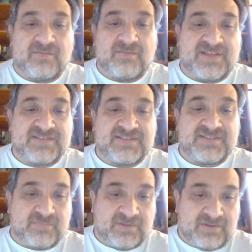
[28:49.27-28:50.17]
Play
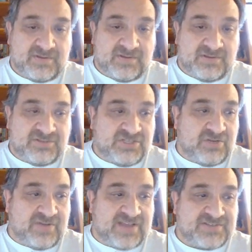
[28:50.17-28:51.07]
some
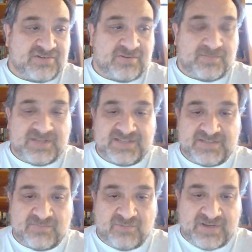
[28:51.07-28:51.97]
Geoguessr, play
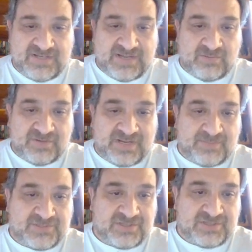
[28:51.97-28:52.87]
some Red Dead
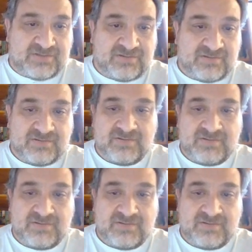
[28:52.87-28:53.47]
Redemption,